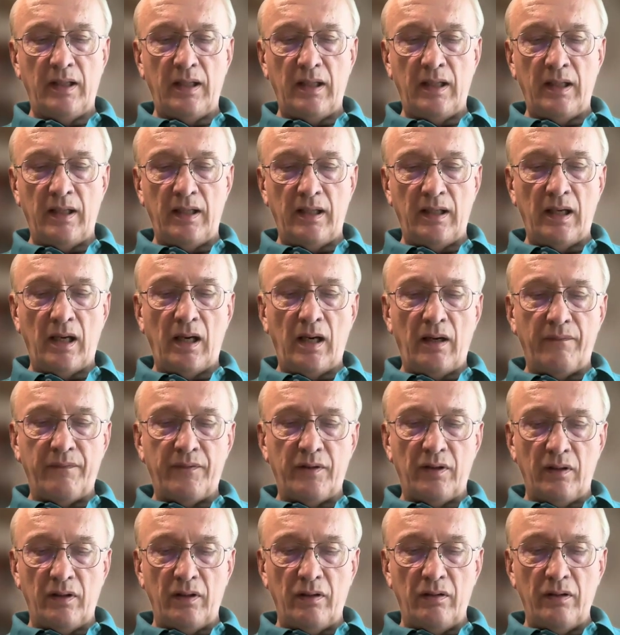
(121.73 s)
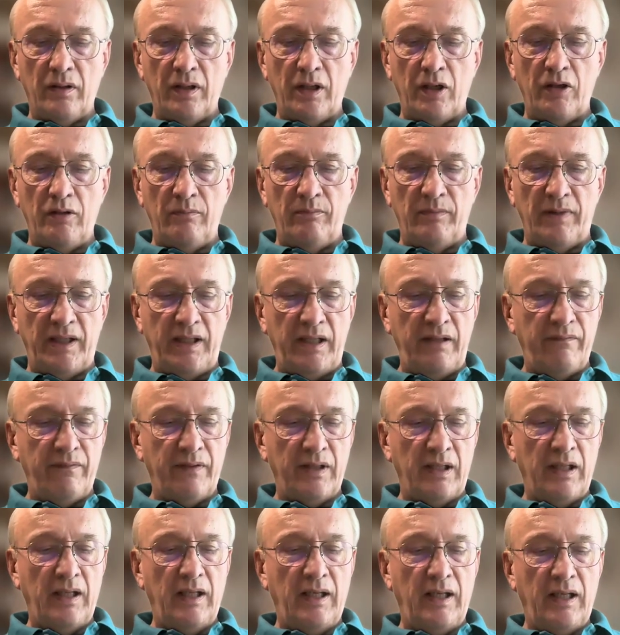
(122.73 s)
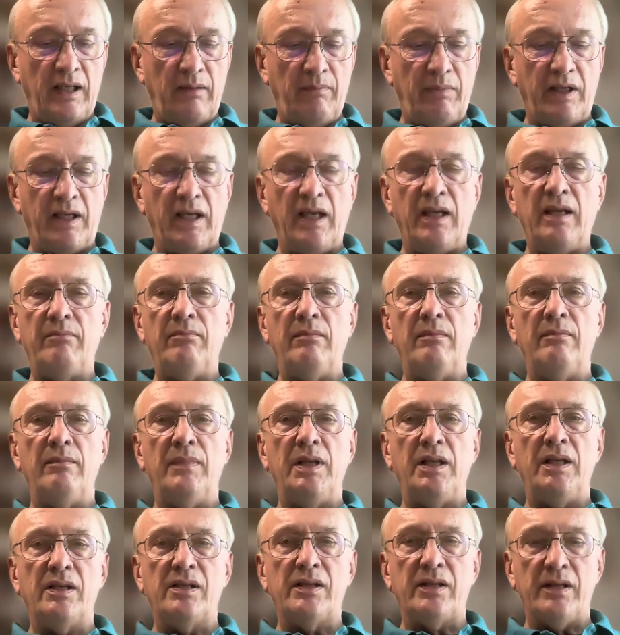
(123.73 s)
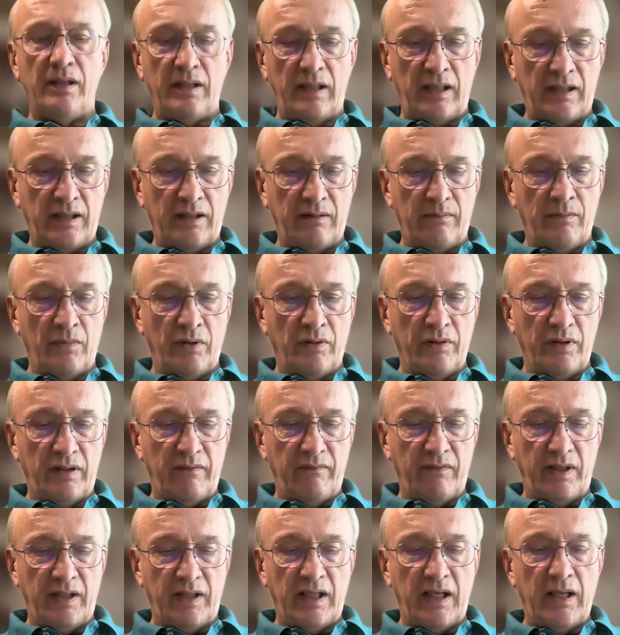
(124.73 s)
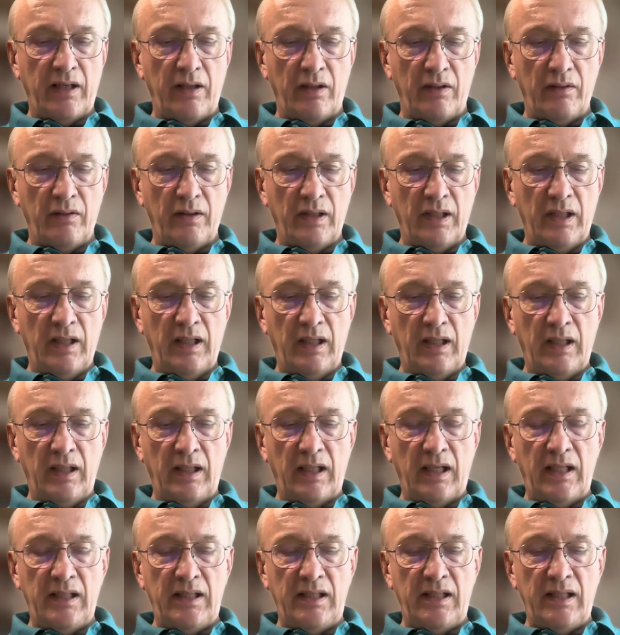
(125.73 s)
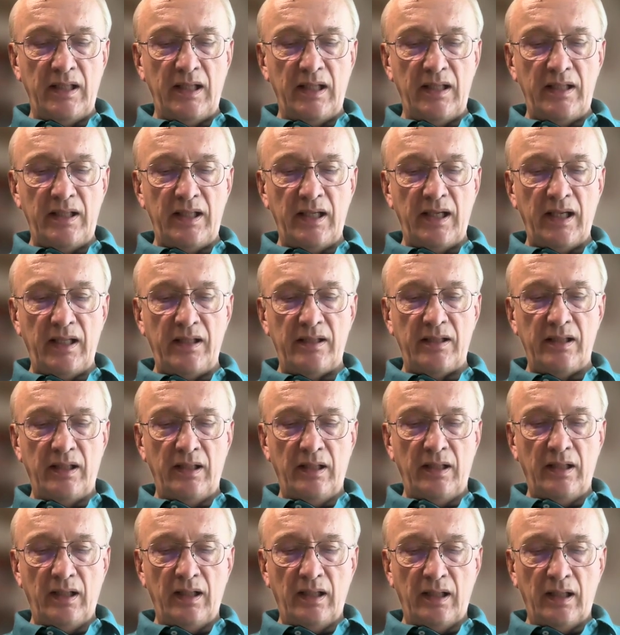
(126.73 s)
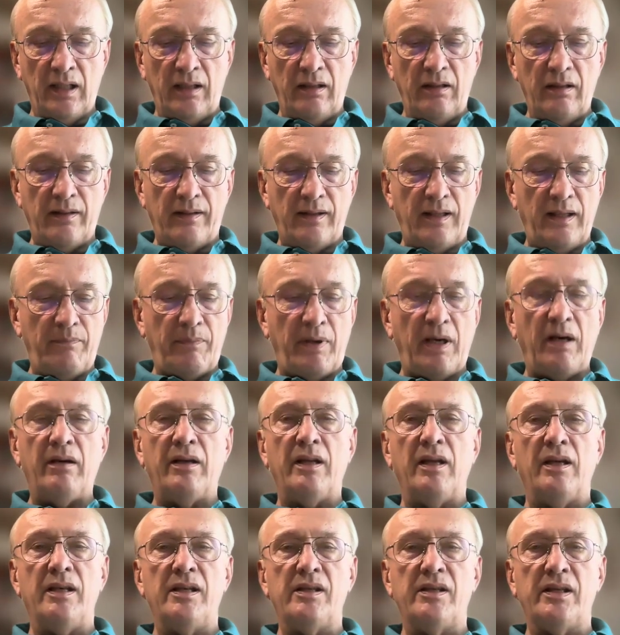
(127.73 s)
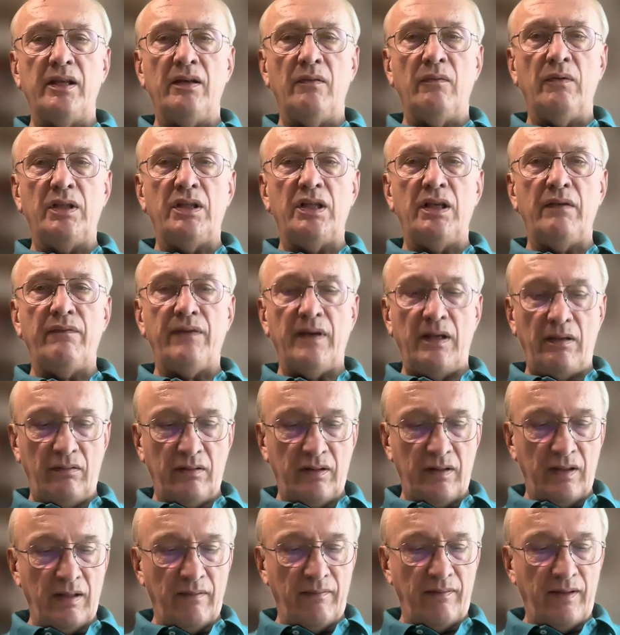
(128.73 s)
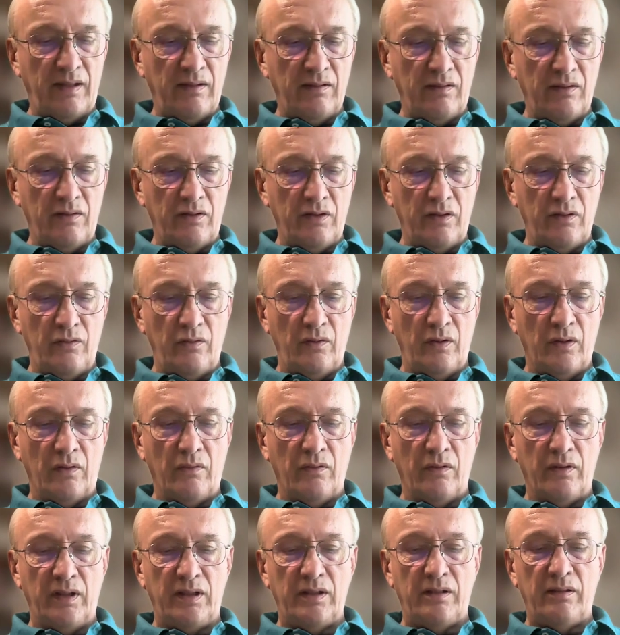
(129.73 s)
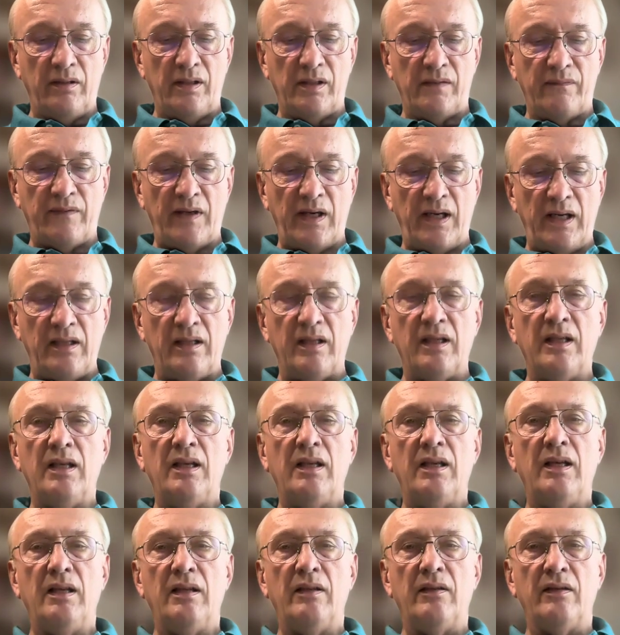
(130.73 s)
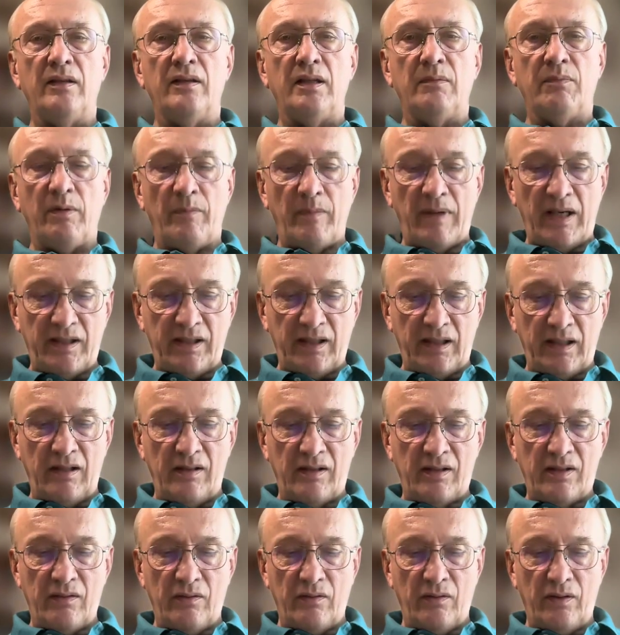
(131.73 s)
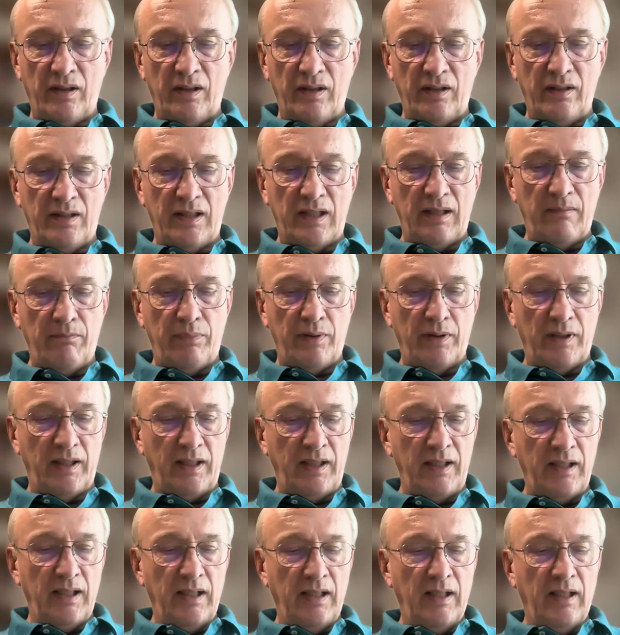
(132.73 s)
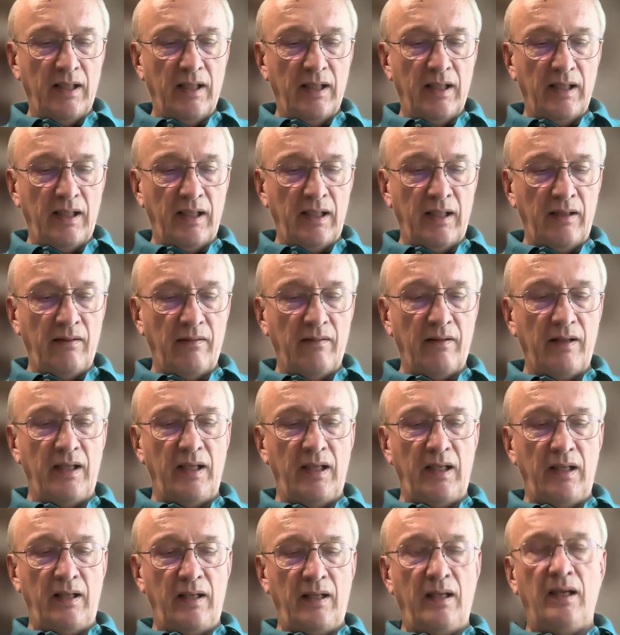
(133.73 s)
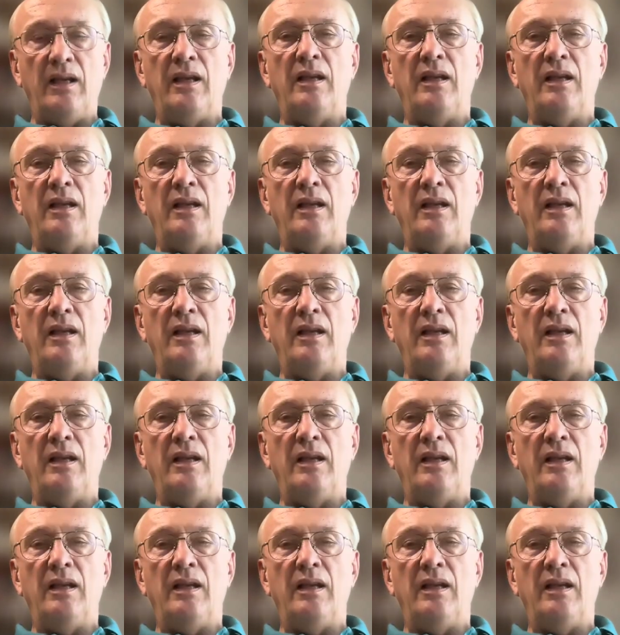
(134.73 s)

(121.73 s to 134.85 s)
After a long home leave, he became minister at Montevideo in 1888, an earthly paradise in which he found nothing to do, according to his friend, the diplomatic historian Temperley, in the